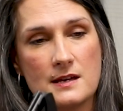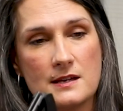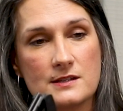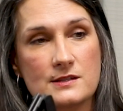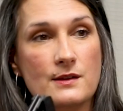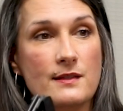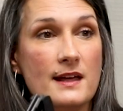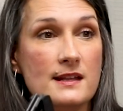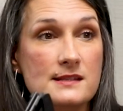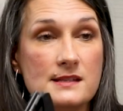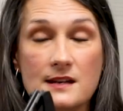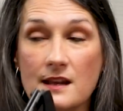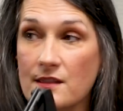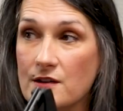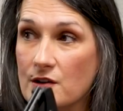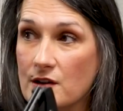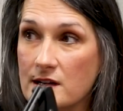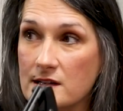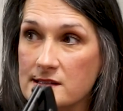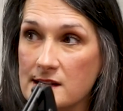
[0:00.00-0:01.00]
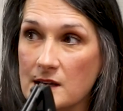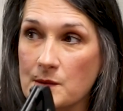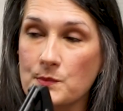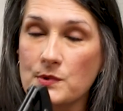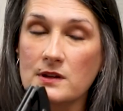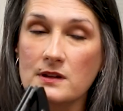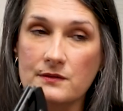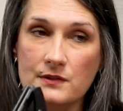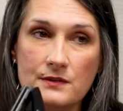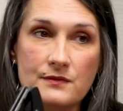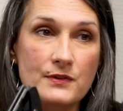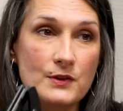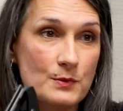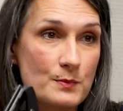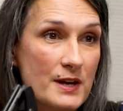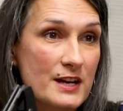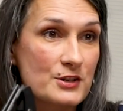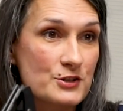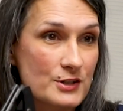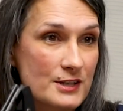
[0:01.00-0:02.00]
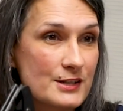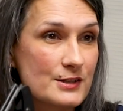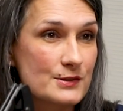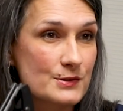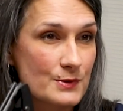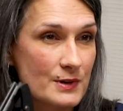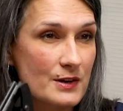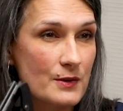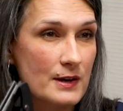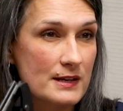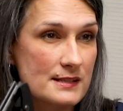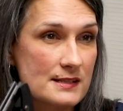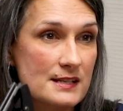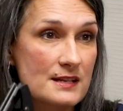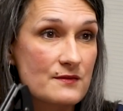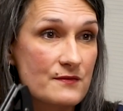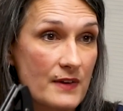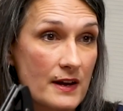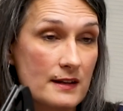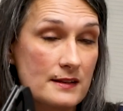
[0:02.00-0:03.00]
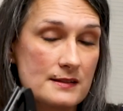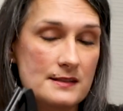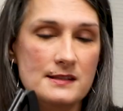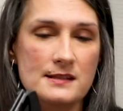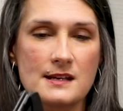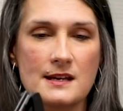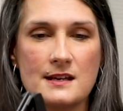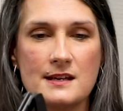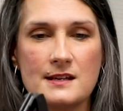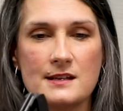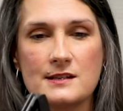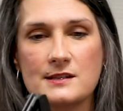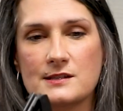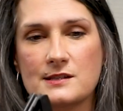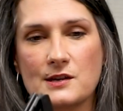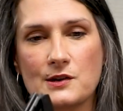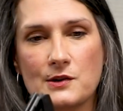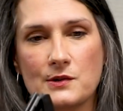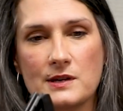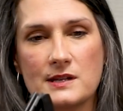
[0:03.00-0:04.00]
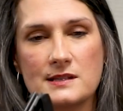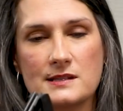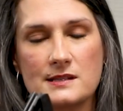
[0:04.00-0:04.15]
So that's another example of a food pantry who's requesting funds. So